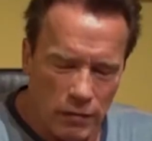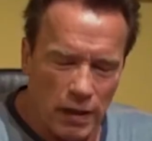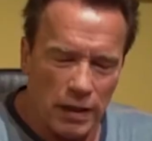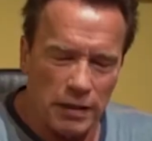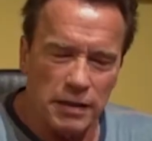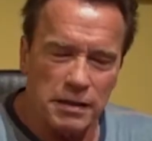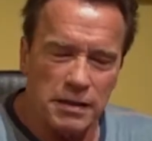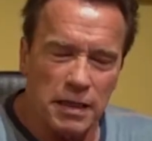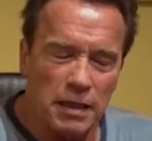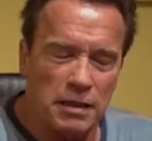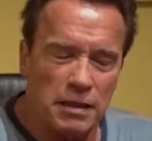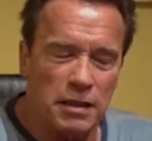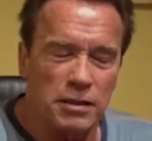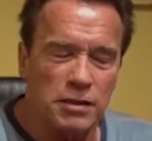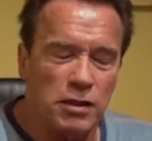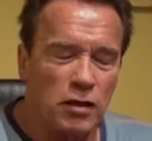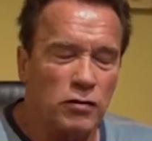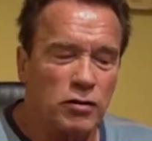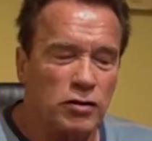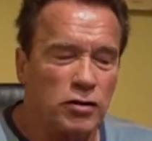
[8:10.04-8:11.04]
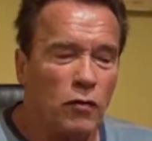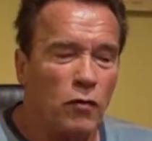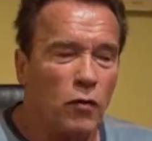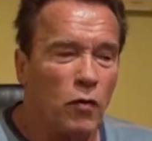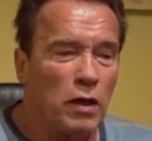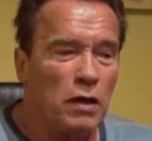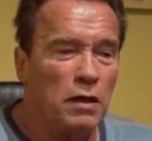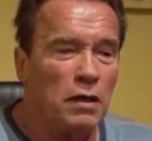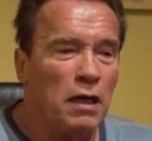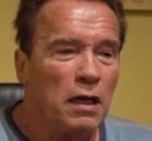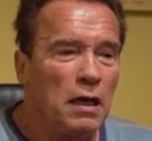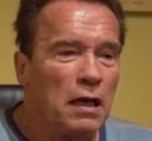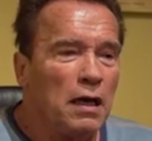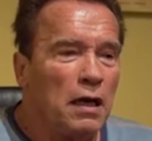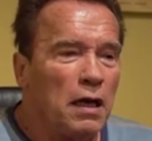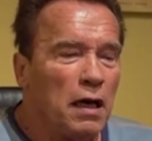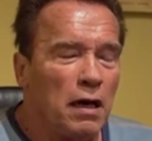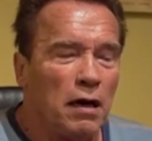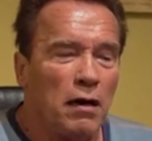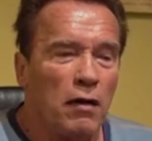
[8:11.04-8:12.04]
Right, exactly. So
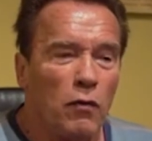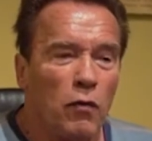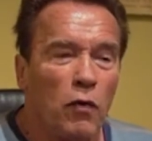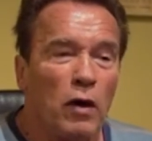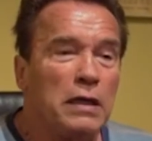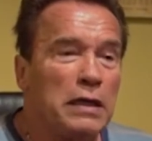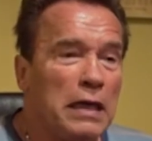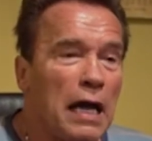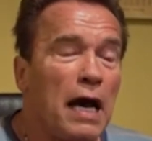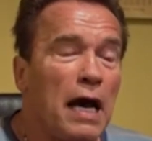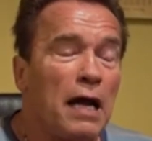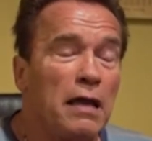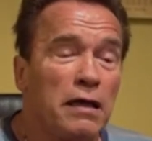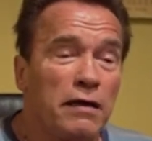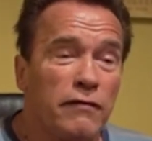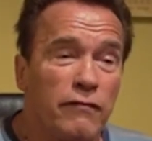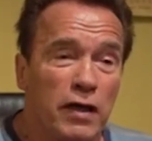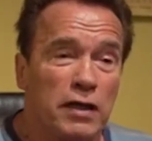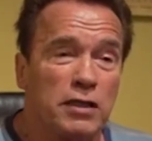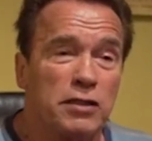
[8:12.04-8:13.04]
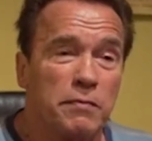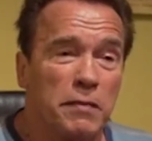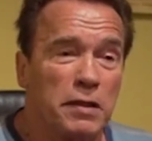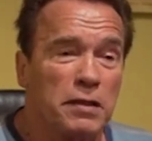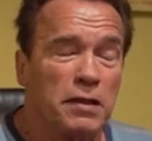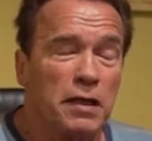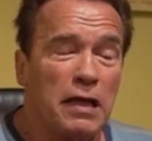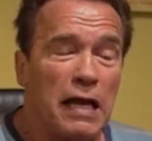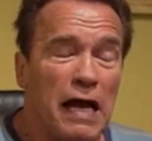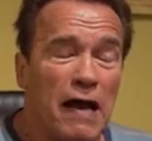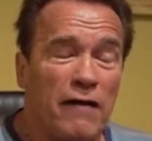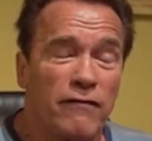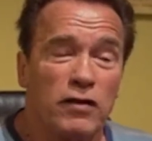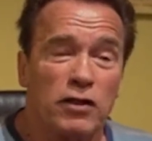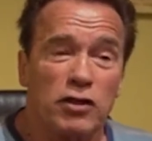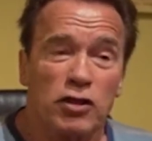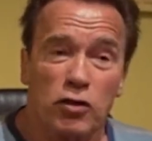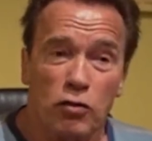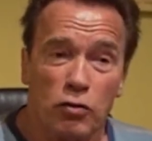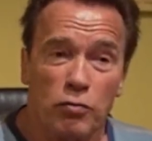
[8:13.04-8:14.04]
$1 investment in
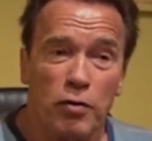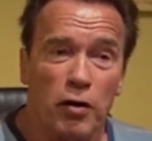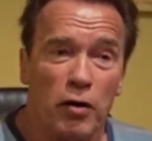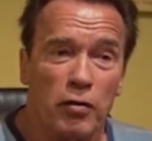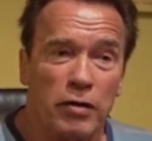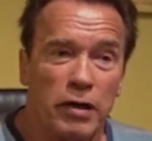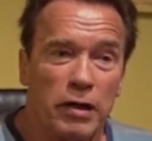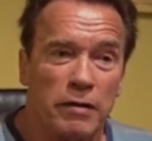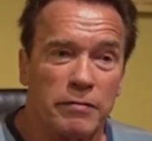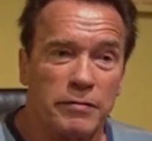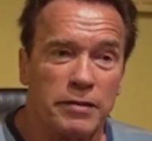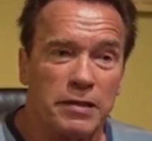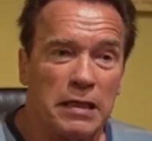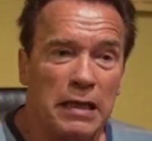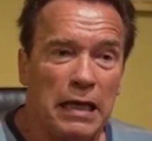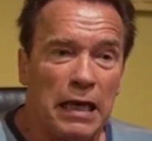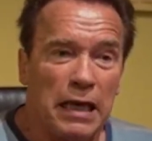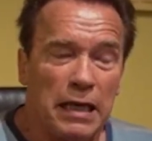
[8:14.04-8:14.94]
after-school programs